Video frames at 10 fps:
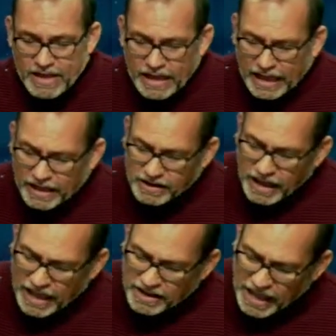And,
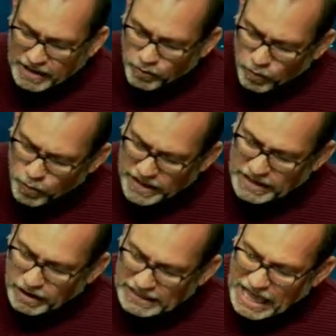and, and when
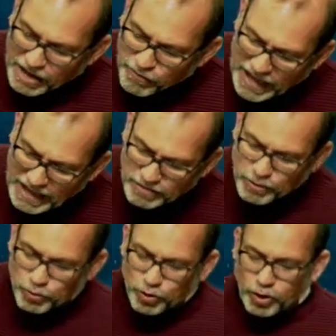life hands you
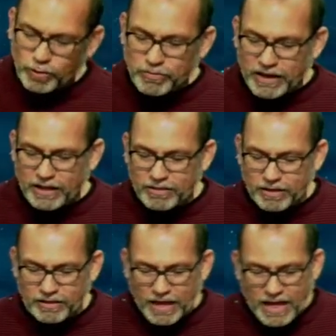
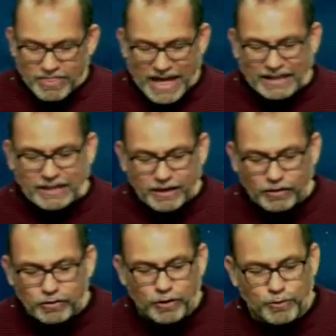circumstances that
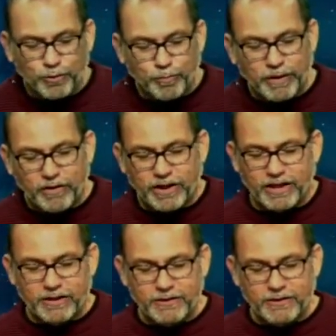kill your spirit,